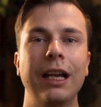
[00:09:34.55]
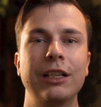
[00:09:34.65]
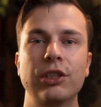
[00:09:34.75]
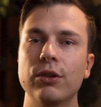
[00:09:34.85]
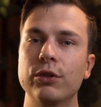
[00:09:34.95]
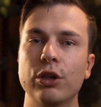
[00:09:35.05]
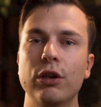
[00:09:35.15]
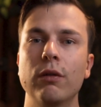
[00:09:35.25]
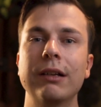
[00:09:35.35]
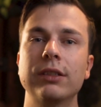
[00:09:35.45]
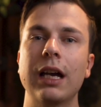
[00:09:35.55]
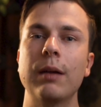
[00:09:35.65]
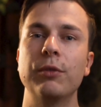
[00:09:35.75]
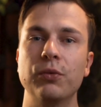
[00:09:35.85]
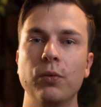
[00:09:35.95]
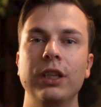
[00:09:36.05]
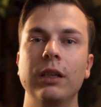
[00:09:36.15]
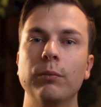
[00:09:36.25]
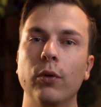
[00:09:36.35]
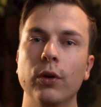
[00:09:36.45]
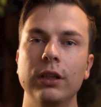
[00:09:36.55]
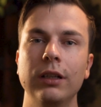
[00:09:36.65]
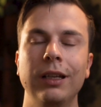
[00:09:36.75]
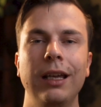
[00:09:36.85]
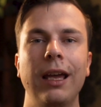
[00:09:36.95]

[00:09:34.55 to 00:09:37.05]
And so turnaround time is really important,